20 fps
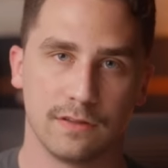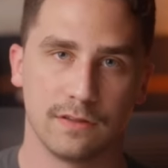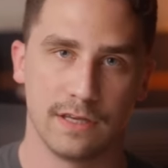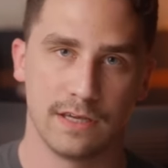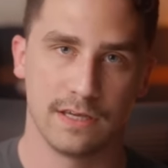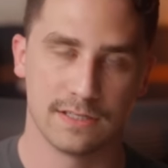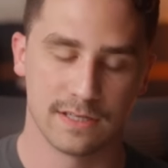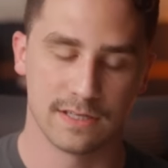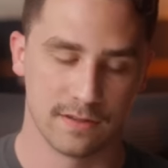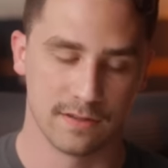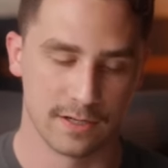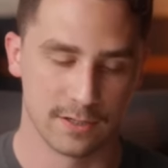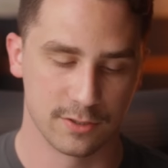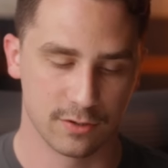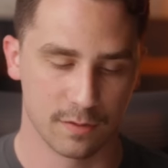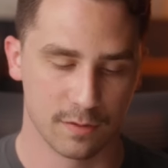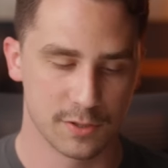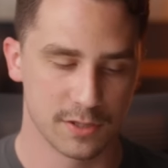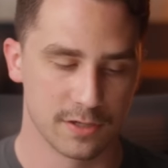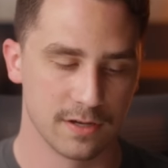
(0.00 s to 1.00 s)
Link is in the
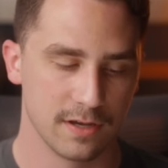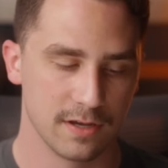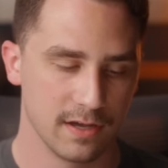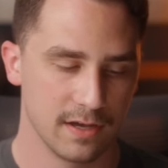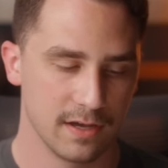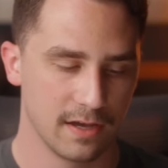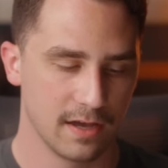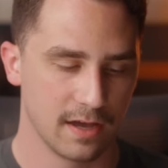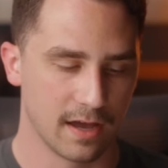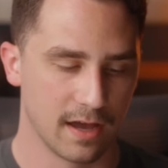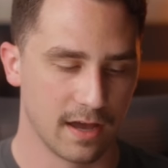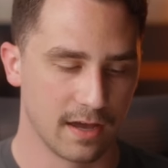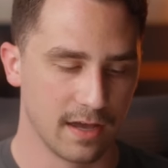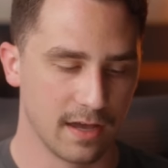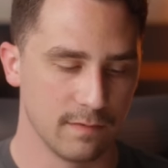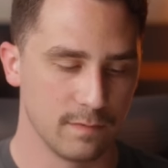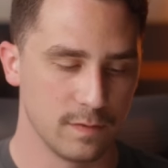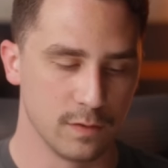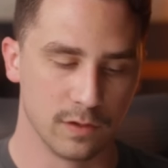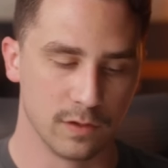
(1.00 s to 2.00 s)
description uh,
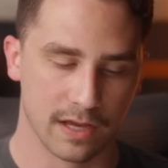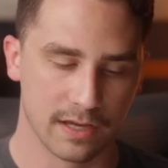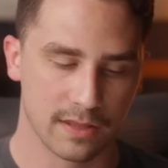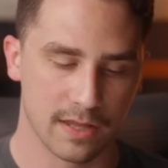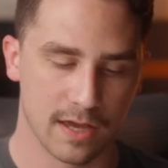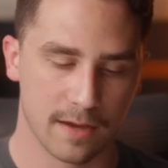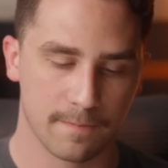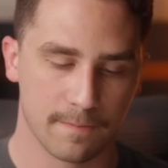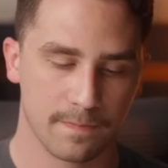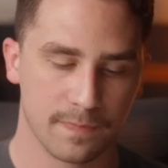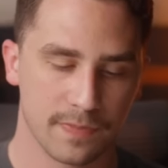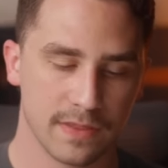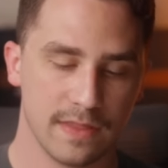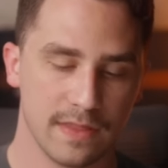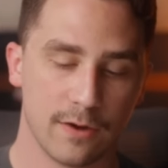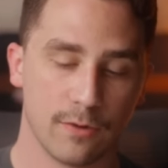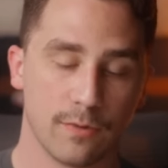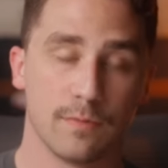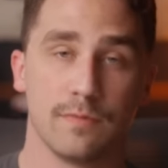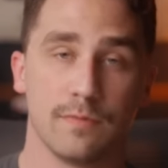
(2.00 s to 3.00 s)
if you'd like that.
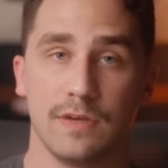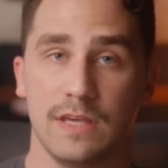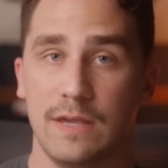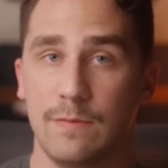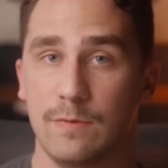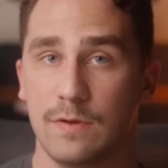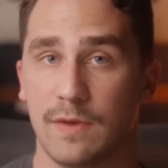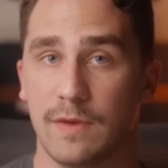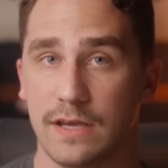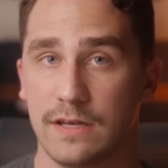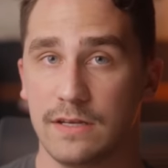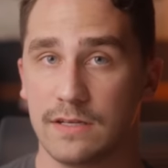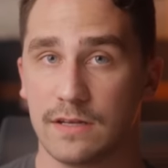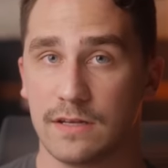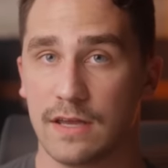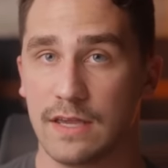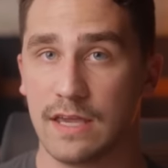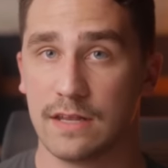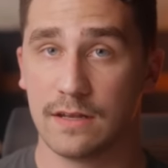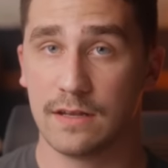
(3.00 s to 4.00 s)
Now, keep in mind,
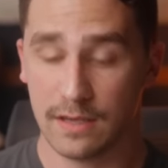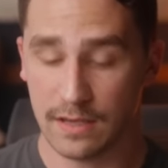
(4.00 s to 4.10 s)
again,